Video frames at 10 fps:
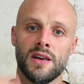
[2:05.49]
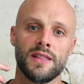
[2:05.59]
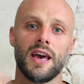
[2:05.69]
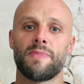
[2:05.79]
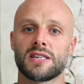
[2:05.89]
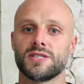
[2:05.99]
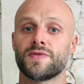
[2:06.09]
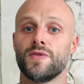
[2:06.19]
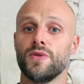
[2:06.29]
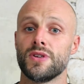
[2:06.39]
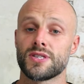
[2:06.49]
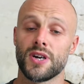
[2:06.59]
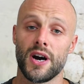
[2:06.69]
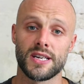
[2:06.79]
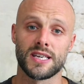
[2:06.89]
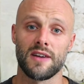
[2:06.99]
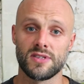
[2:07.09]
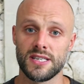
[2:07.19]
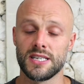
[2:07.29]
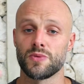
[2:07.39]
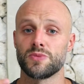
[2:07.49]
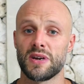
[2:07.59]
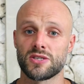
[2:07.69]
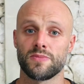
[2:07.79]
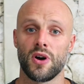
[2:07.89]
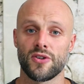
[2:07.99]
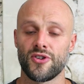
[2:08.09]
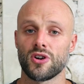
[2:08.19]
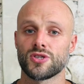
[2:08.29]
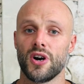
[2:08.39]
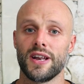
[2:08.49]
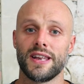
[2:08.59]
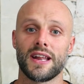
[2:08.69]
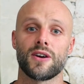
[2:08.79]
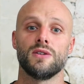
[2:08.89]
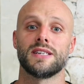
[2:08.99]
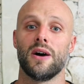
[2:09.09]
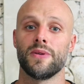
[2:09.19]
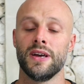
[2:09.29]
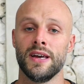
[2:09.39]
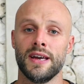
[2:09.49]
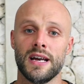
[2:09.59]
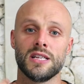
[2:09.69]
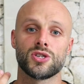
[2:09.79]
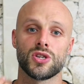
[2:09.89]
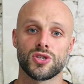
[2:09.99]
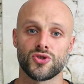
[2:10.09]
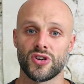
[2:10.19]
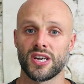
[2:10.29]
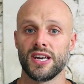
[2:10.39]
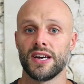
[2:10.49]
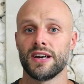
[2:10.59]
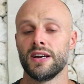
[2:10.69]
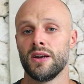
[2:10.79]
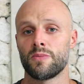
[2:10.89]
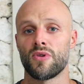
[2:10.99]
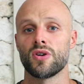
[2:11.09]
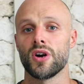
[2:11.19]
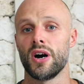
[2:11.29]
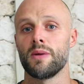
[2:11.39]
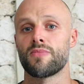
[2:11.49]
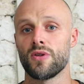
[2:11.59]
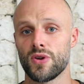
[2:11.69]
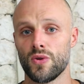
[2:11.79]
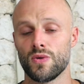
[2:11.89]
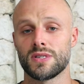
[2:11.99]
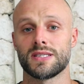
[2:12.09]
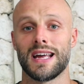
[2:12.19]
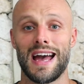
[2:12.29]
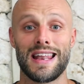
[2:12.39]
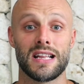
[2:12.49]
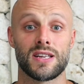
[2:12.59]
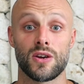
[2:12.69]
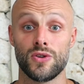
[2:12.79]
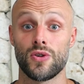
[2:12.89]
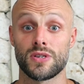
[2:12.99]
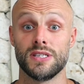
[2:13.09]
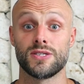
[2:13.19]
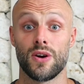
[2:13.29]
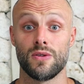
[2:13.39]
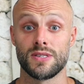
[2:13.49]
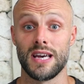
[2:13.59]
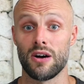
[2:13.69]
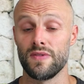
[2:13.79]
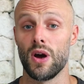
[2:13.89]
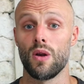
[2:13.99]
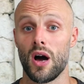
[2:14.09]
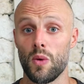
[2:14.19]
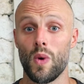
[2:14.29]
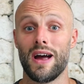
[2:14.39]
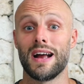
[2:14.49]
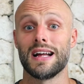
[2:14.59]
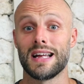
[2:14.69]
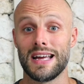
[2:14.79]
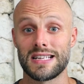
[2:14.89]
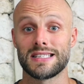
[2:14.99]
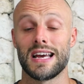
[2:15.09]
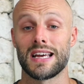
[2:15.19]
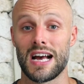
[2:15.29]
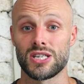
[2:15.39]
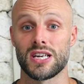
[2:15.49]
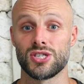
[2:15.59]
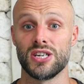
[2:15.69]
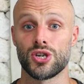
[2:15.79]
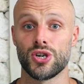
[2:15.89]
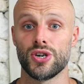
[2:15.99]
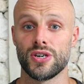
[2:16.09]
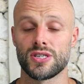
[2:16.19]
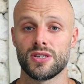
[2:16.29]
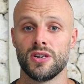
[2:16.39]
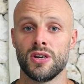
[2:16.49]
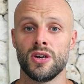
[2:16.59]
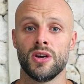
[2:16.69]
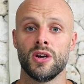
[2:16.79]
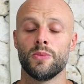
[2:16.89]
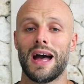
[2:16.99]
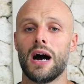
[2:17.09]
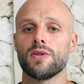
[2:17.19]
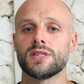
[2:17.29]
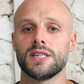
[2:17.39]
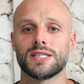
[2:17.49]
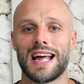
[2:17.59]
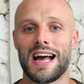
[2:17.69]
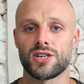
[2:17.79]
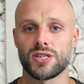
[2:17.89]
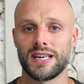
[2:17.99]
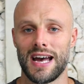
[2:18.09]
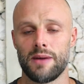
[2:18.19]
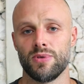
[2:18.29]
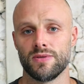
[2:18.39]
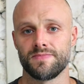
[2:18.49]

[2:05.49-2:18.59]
The air passes through the sinus cavities, which picks up nitric oxide, and then it goes down into the trachea, bronchi, bronchioles, and into the conducting zones, the alveoli, where gas exchange occurs. But how does this actually happen?